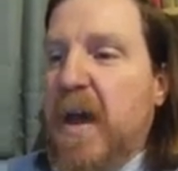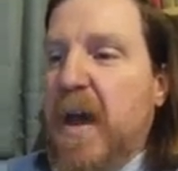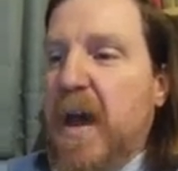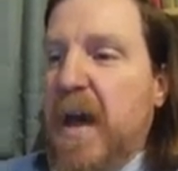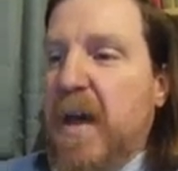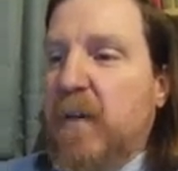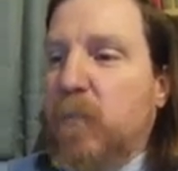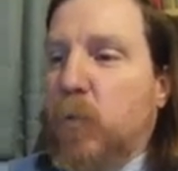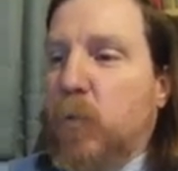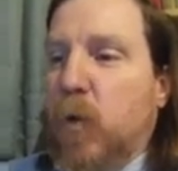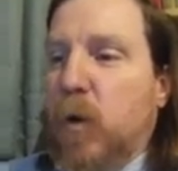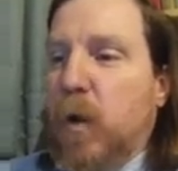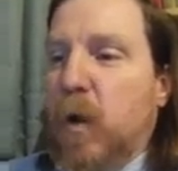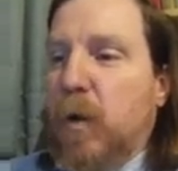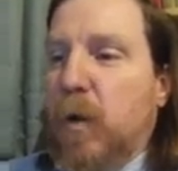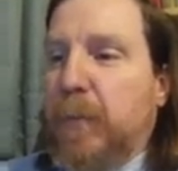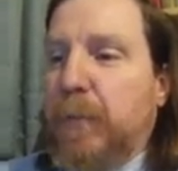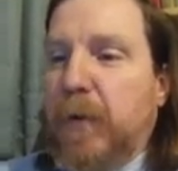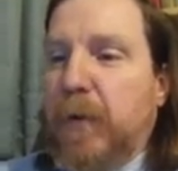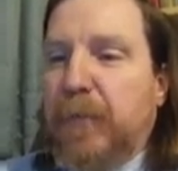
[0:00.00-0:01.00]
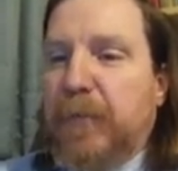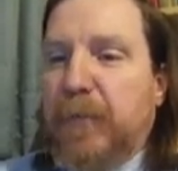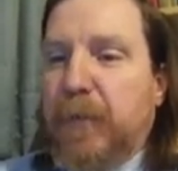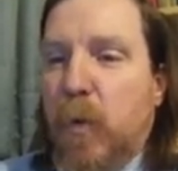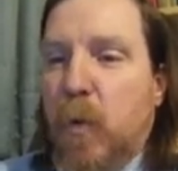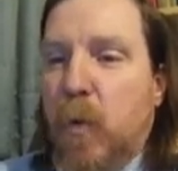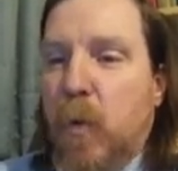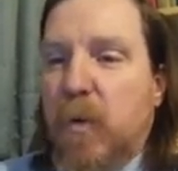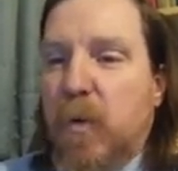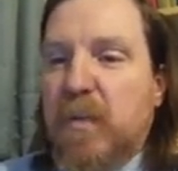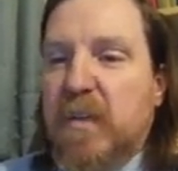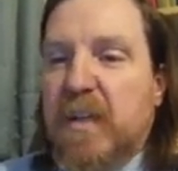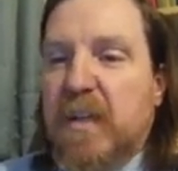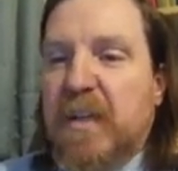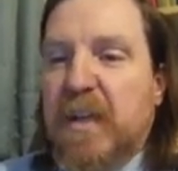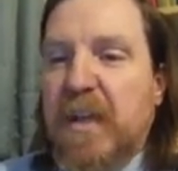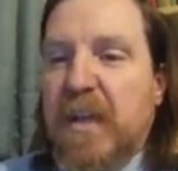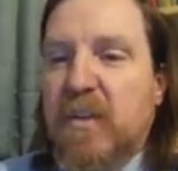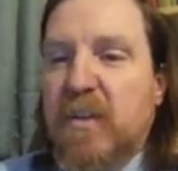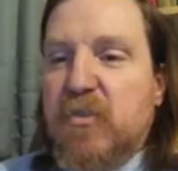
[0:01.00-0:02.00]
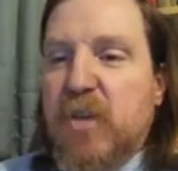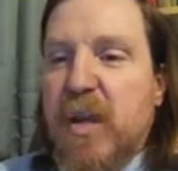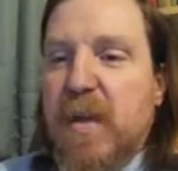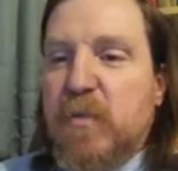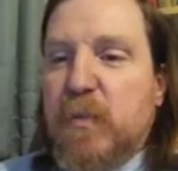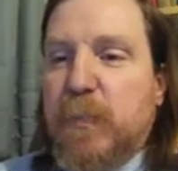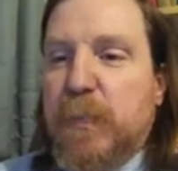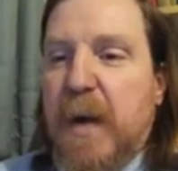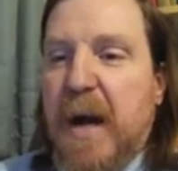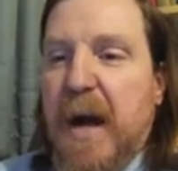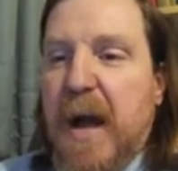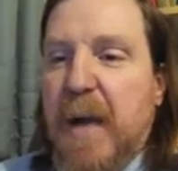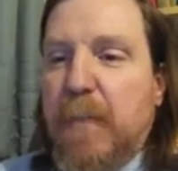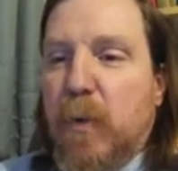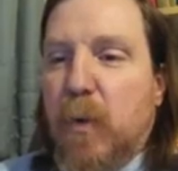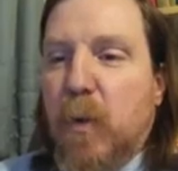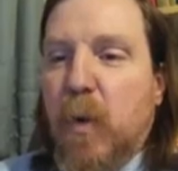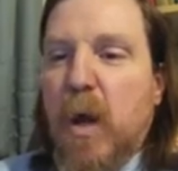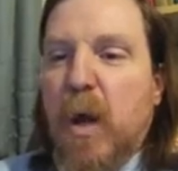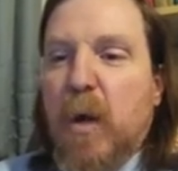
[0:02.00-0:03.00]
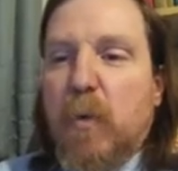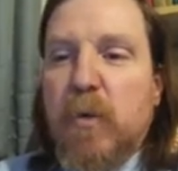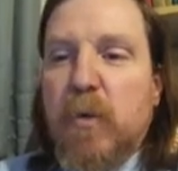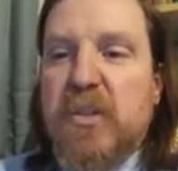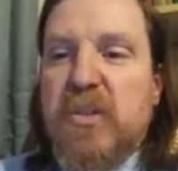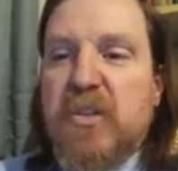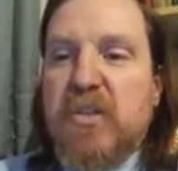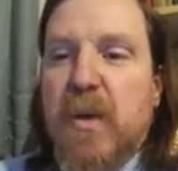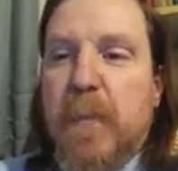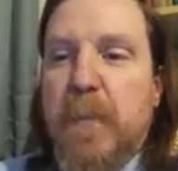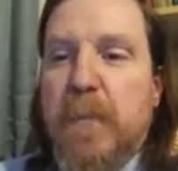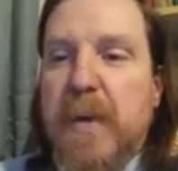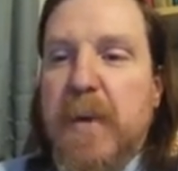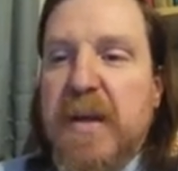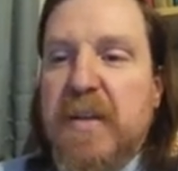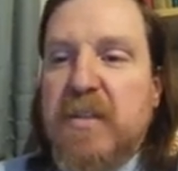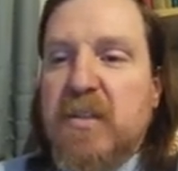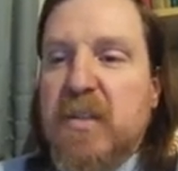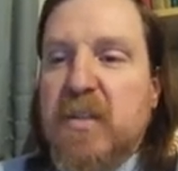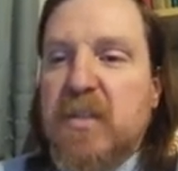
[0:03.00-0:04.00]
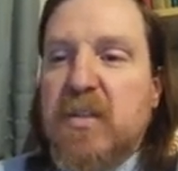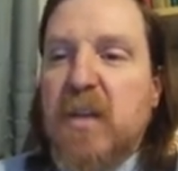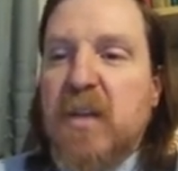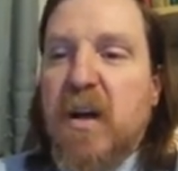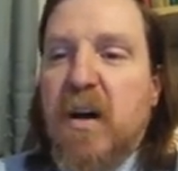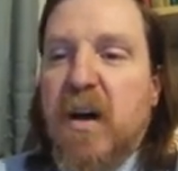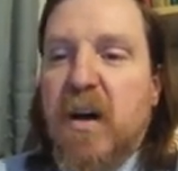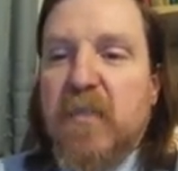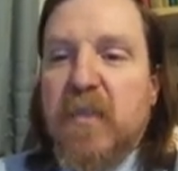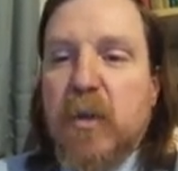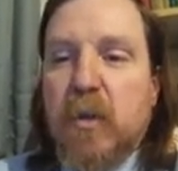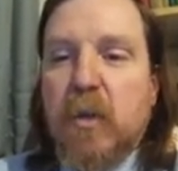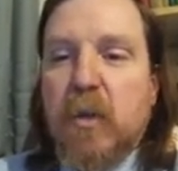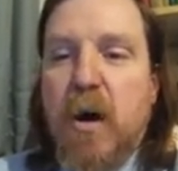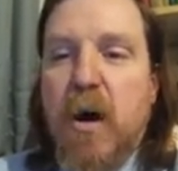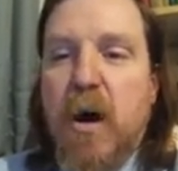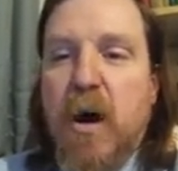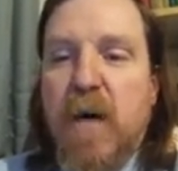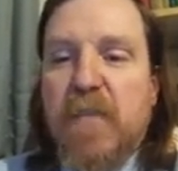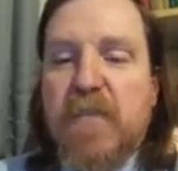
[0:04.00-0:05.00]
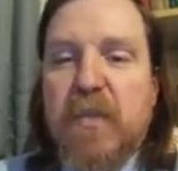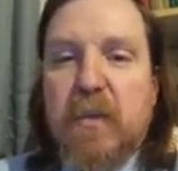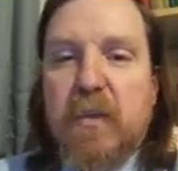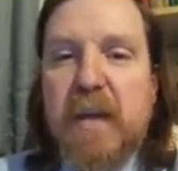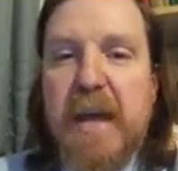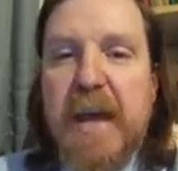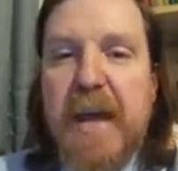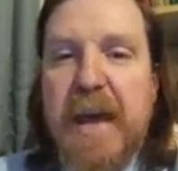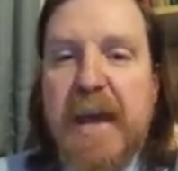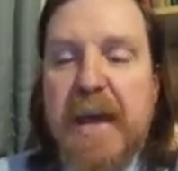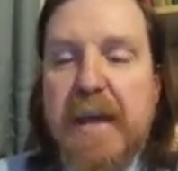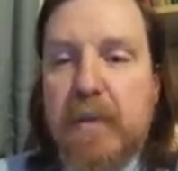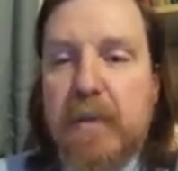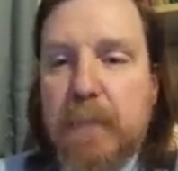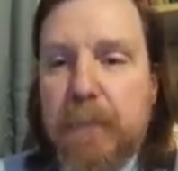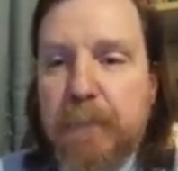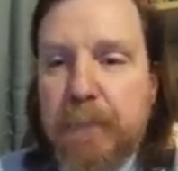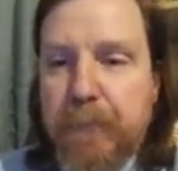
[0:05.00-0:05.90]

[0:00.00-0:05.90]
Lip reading: and word put forward in the King James Bible, which is a basis of the law of the land.